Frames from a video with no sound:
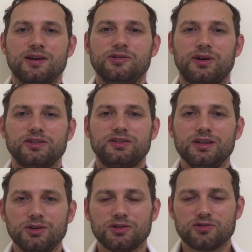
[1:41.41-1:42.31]
you can
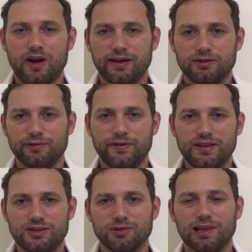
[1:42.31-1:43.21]
still try and
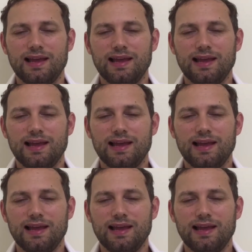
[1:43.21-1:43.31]
convince your